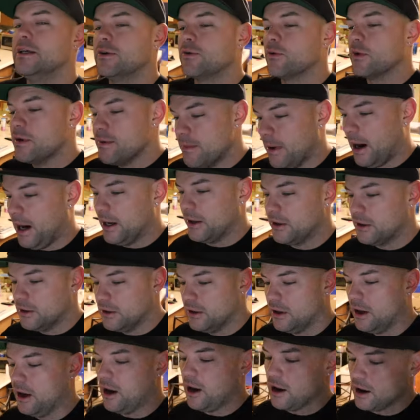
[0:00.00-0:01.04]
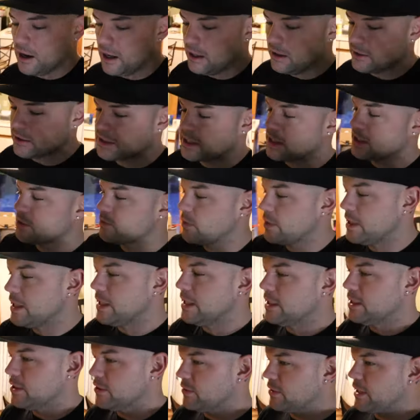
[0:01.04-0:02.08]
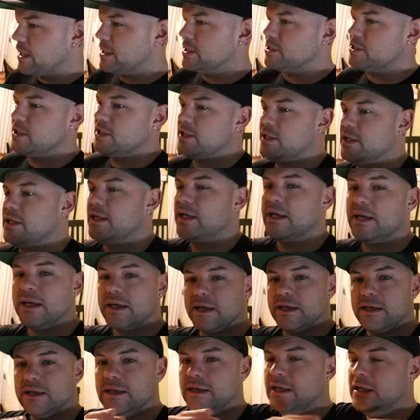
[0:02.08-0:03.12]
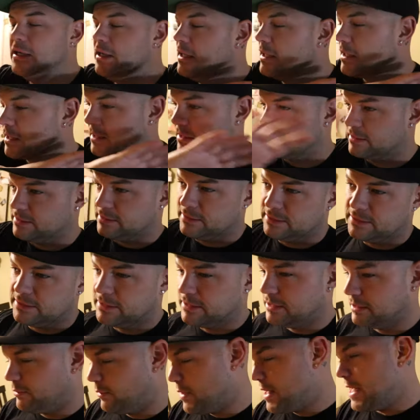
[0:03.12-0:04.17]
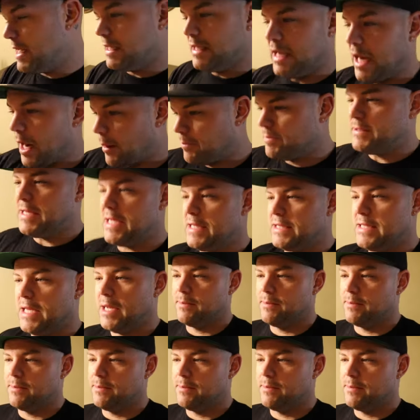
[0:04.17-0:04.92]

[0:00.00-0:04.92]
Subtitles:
remodel our house because we need a new kitchen and we need to update